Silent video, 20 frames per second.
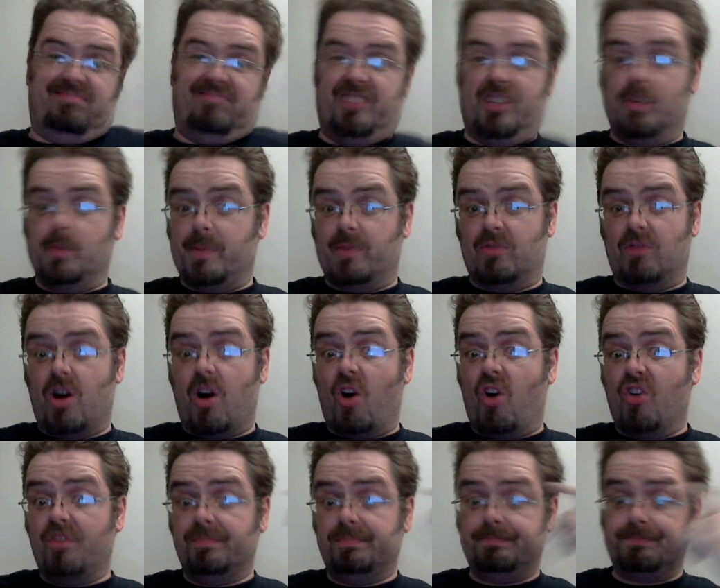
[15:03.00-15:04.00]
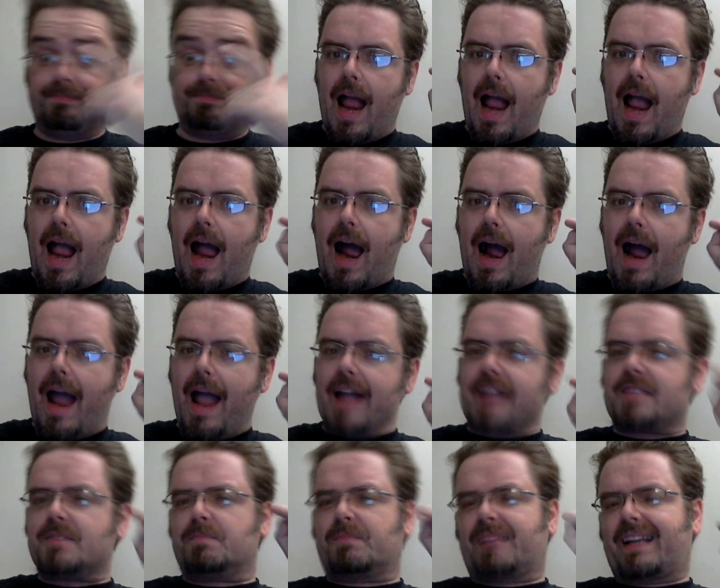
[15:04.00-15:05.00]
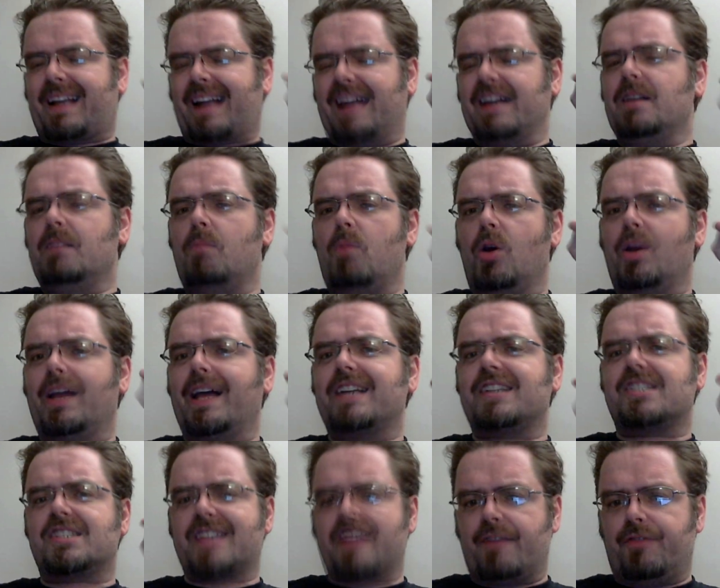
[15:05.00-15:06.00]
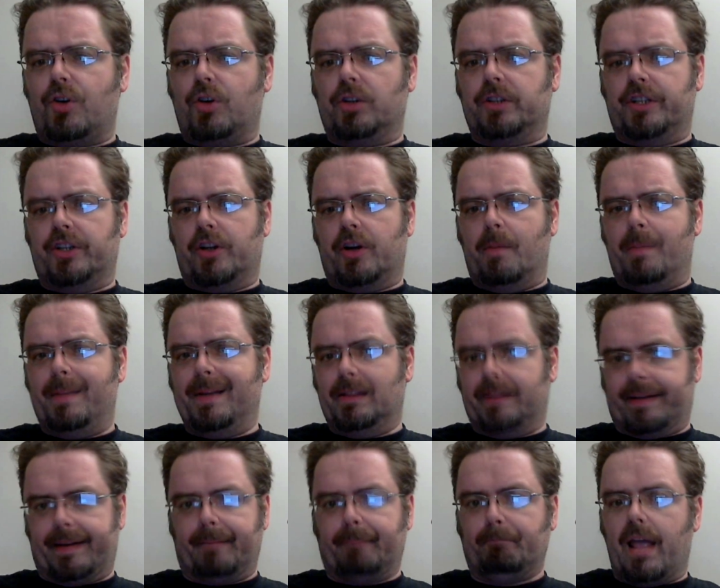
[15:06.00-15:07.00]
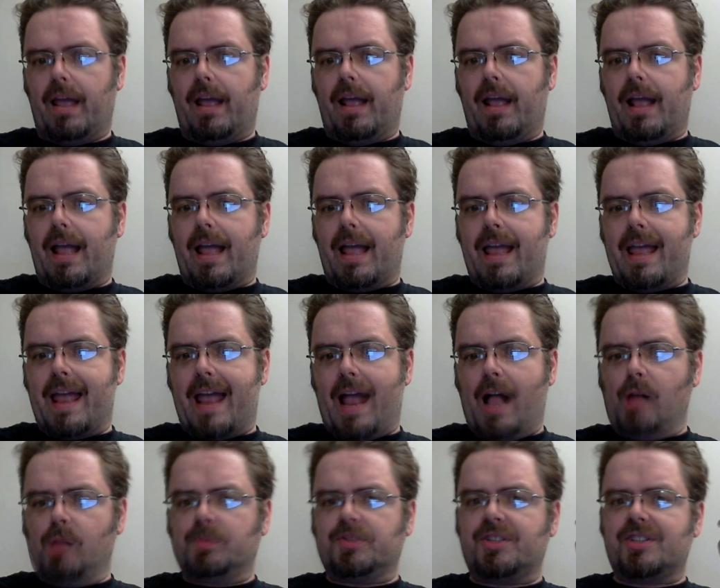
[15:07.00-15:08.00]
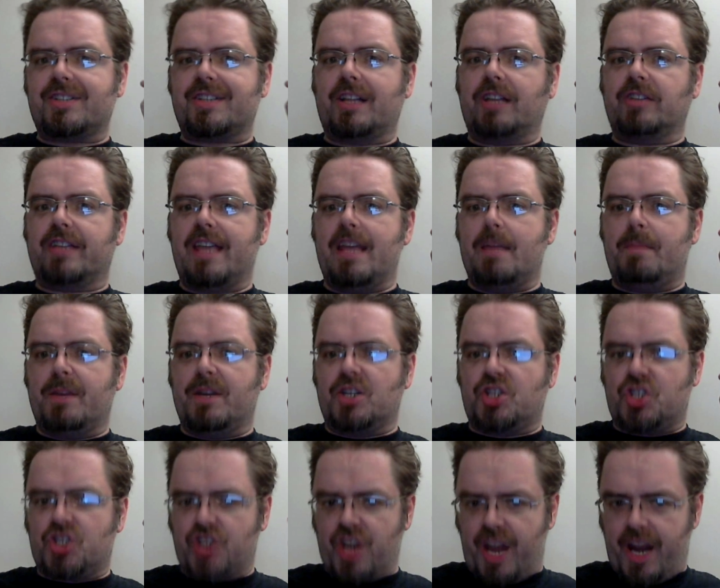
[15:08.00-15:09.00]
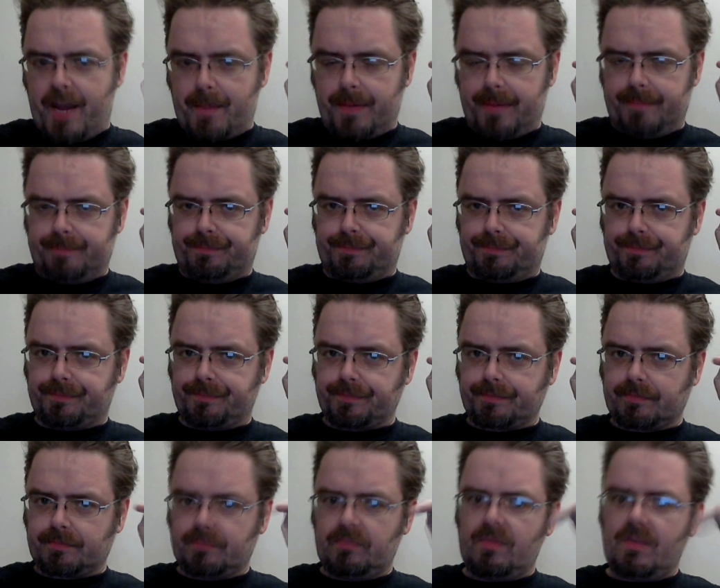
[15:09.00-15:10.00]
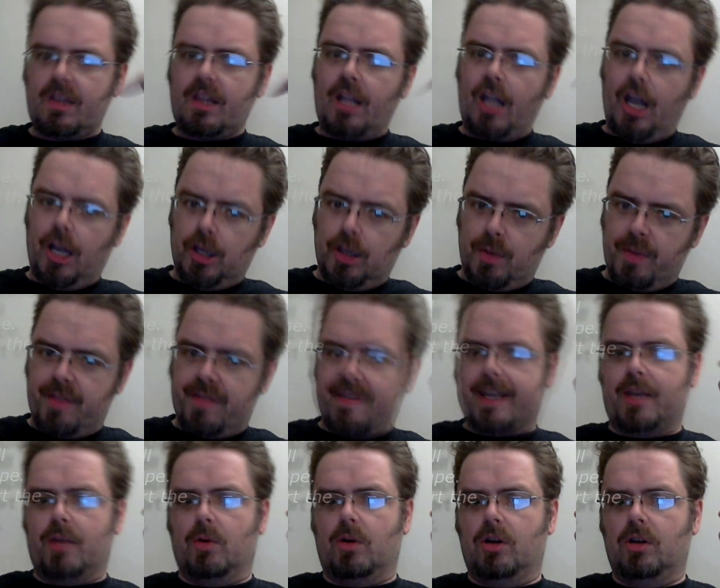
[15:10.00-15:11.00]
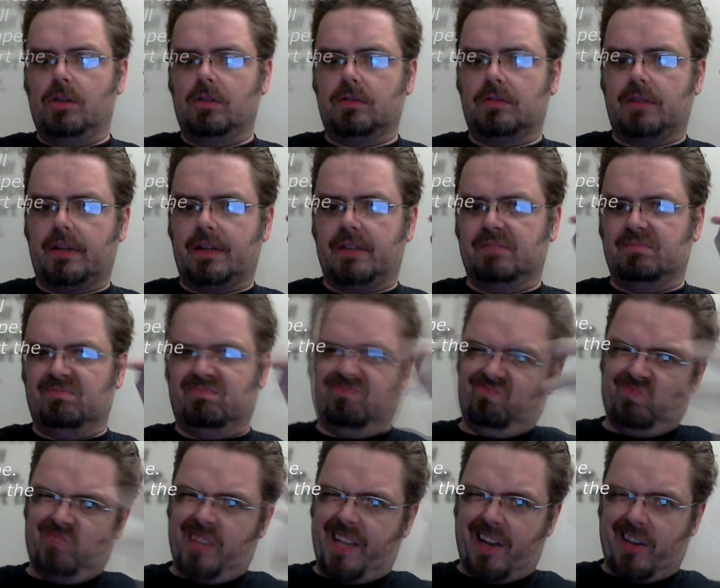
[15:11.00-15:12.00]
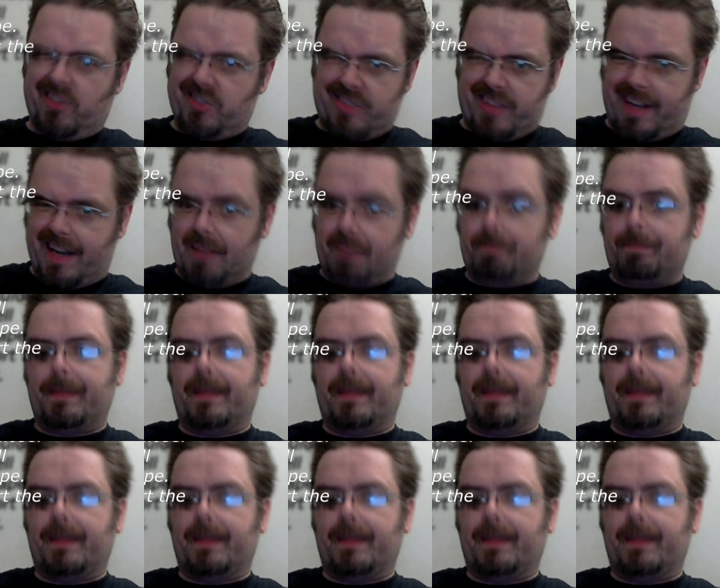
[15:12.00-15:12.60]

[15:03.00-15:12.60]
you'll be wrong. It's kind of more like scaffolding on a building. It helps the cell to keep its shape, along with the vacuole, we'll get onto that,